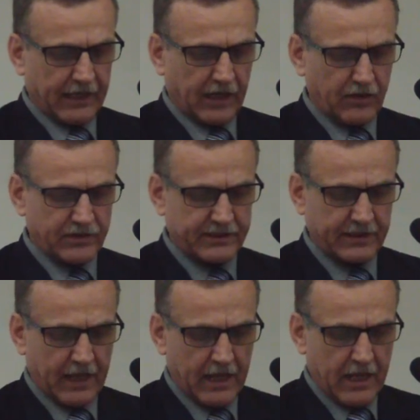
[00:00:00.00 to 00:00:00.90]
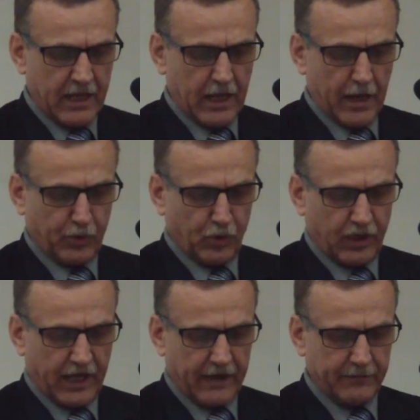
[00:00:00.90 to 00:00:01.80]
announced,
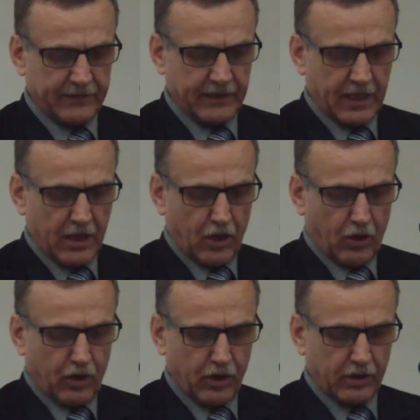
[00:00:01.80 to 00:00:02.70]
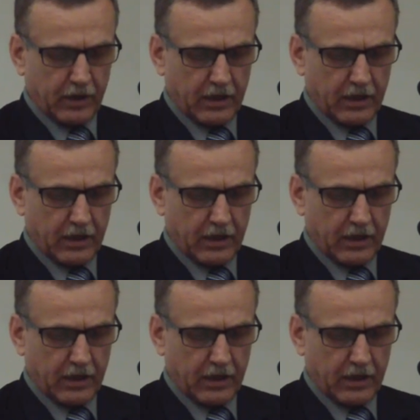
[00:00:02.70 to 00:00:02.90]
proclaimed, or